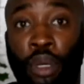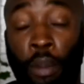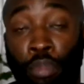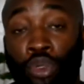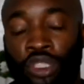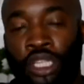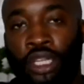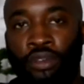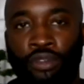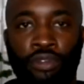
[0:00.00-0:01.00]
a
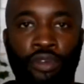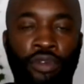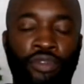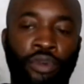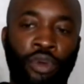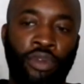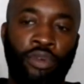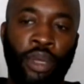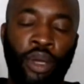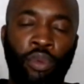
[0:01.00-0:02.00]
pussy, for want of
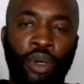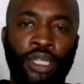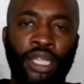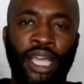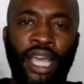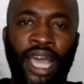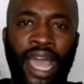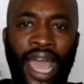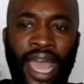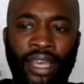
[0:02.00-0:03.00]
a better word.
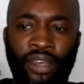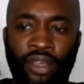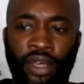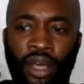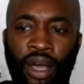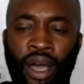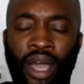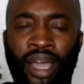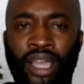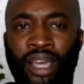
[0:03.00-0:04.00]
And
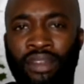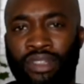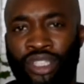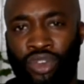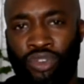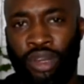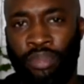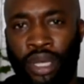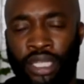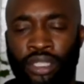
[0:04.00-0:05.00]
I kind of disagreed a
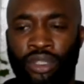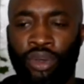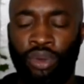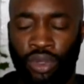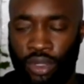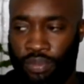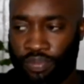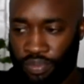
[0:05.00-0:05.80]
bit. I said, no, look,